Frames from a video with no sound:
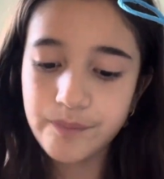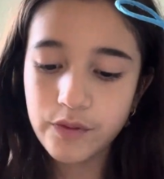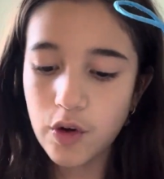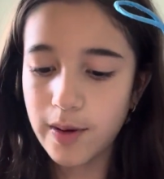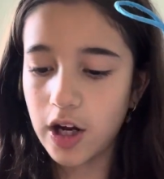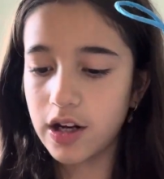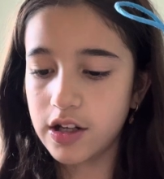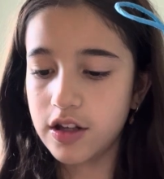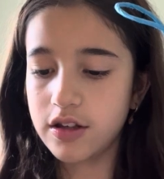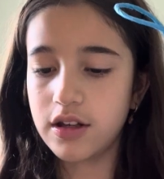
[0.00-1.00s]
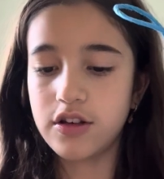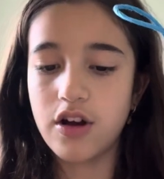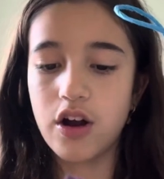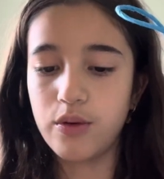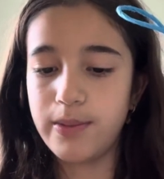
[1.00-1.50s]
Oh my god, it's
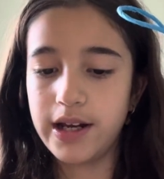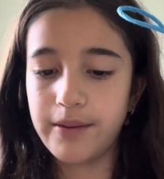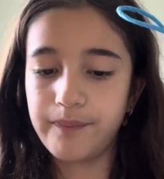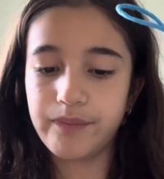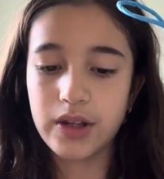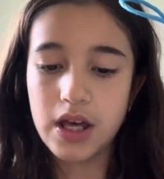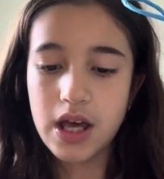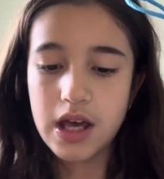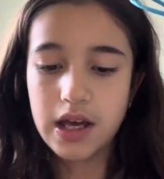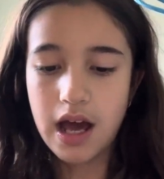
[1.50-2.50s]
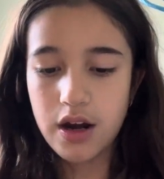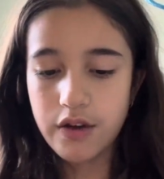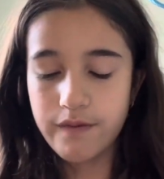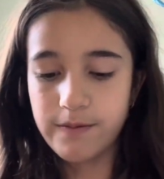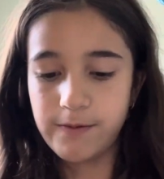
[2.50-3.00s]
not opening. How do you
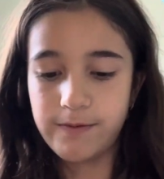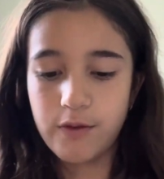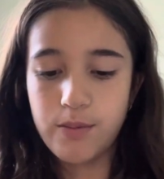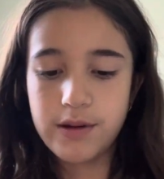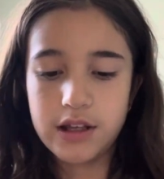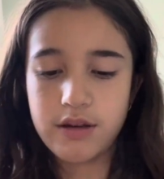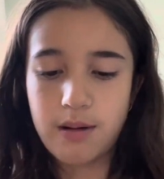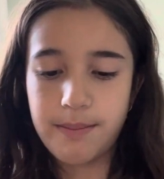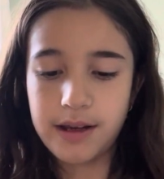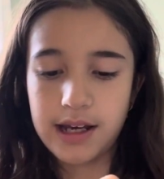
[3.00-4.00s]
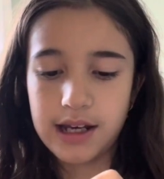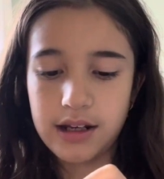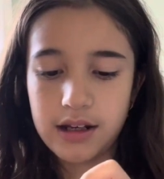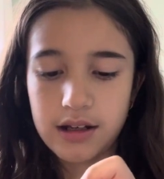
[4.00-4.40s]
open this popping candy?